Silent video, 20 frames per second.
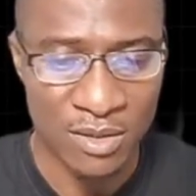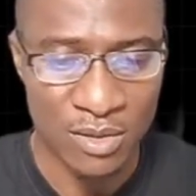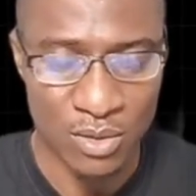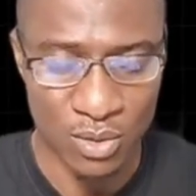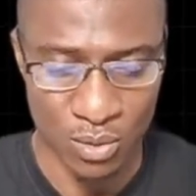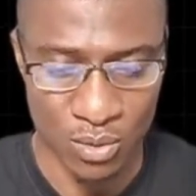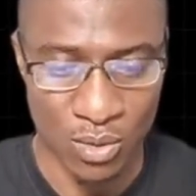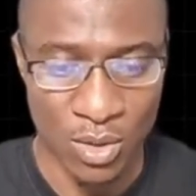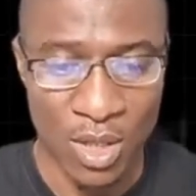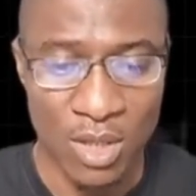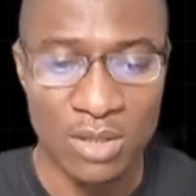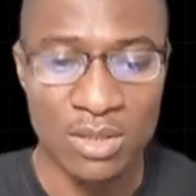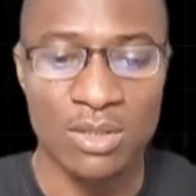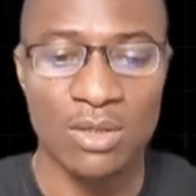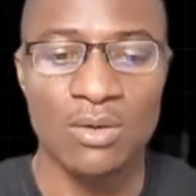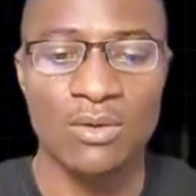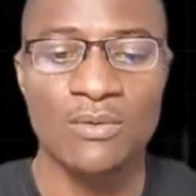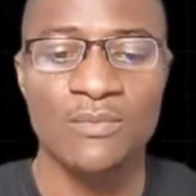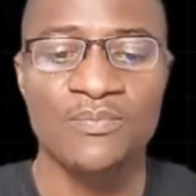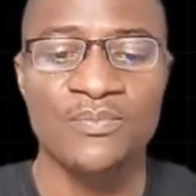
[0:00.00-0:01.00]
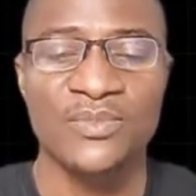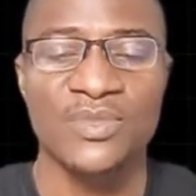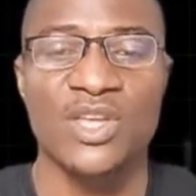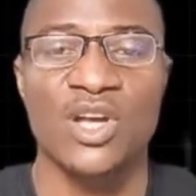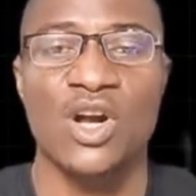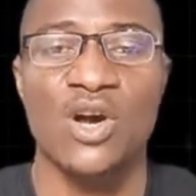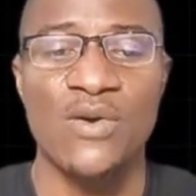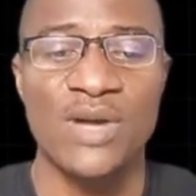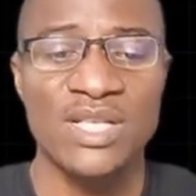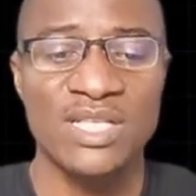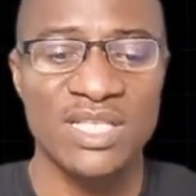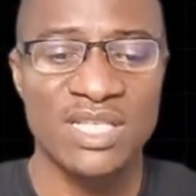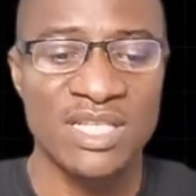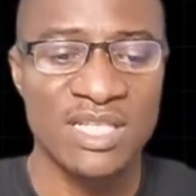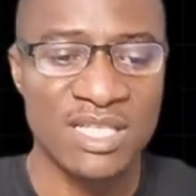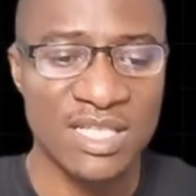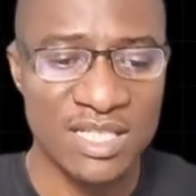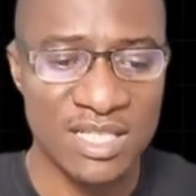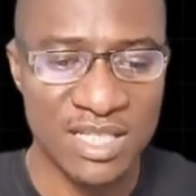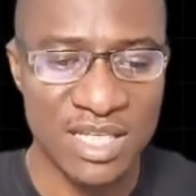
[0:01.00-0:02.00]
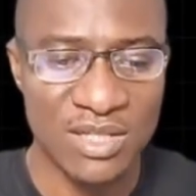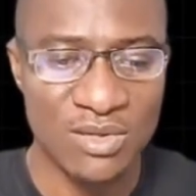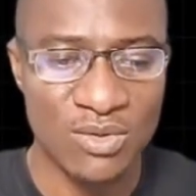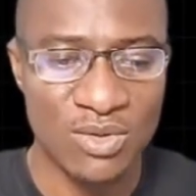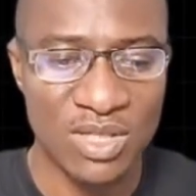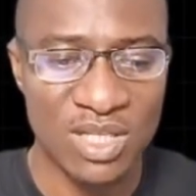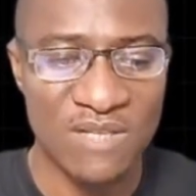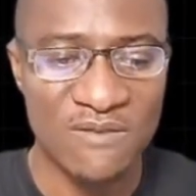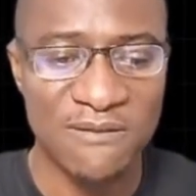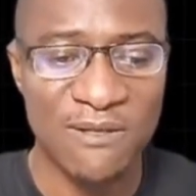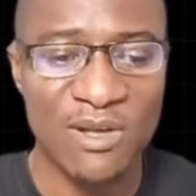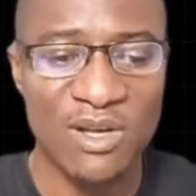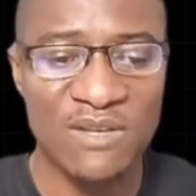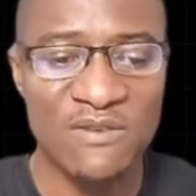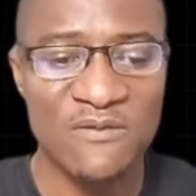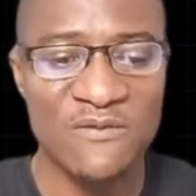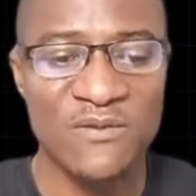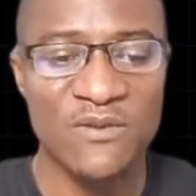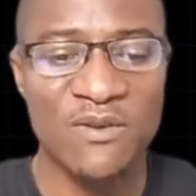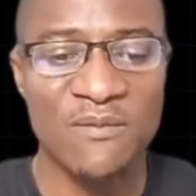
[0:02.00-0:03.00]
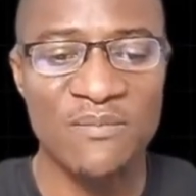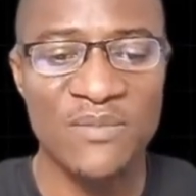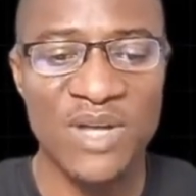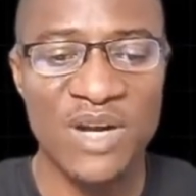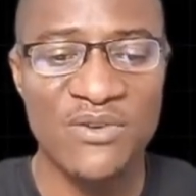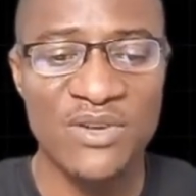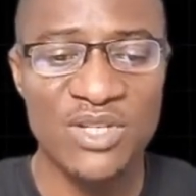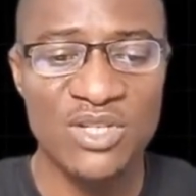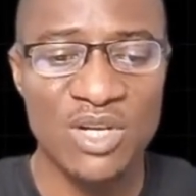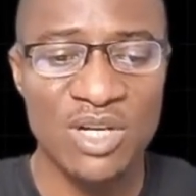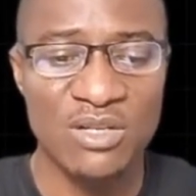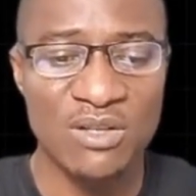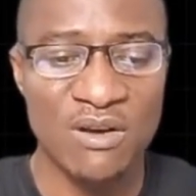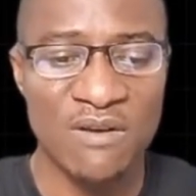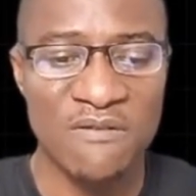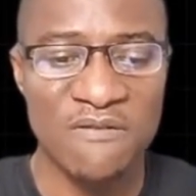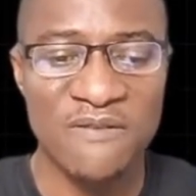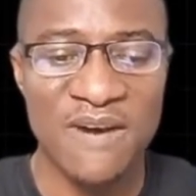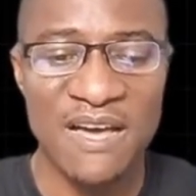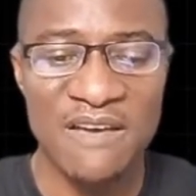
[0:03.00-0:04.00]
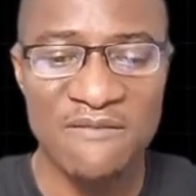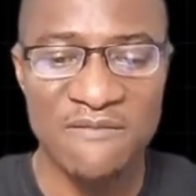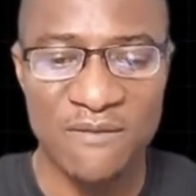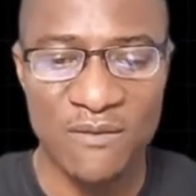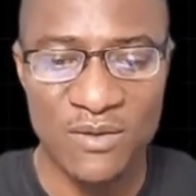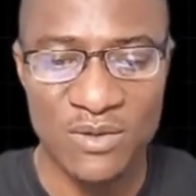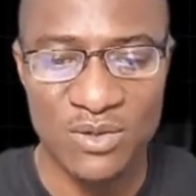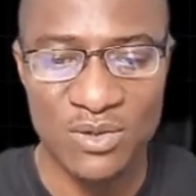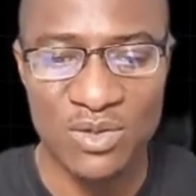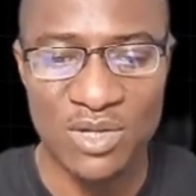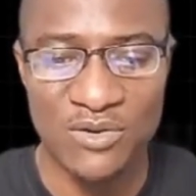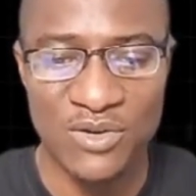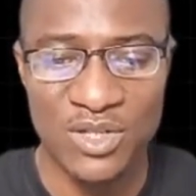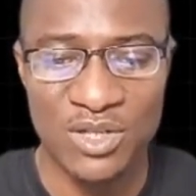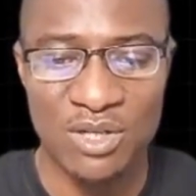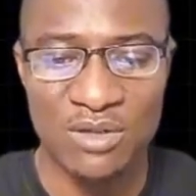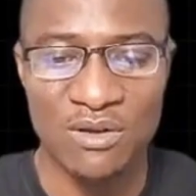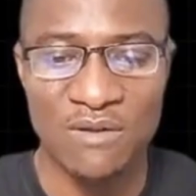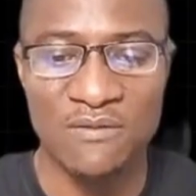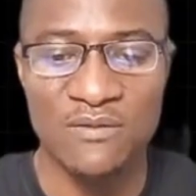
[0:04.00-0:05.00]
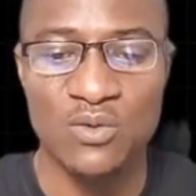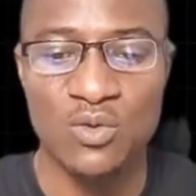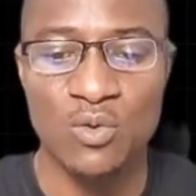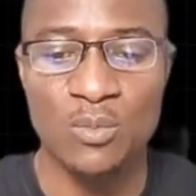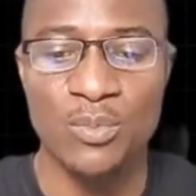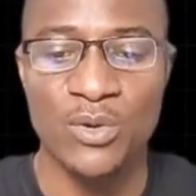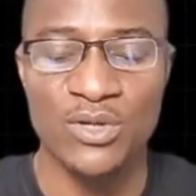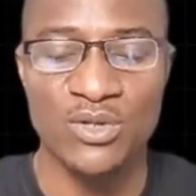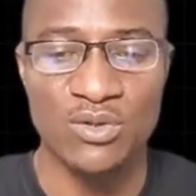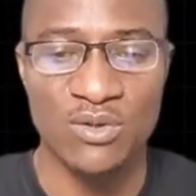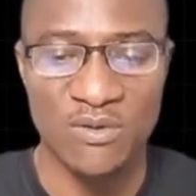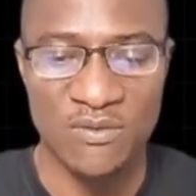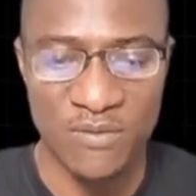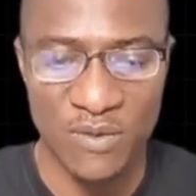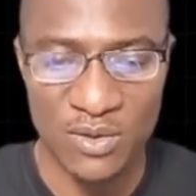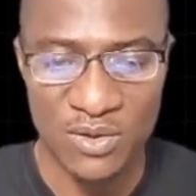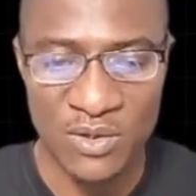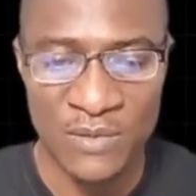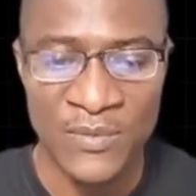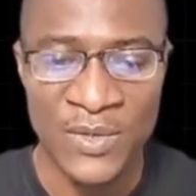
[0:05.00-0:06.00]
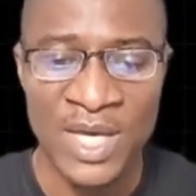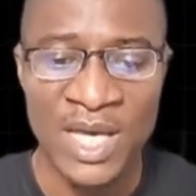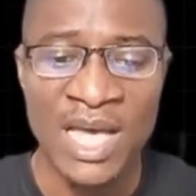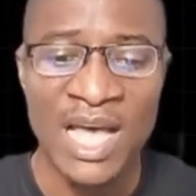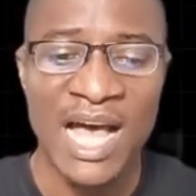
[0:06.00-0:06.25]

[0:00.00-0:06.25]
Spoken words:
to. So the current in this circuit is flowing from the region of 5 volts to the region of 2.0 volts.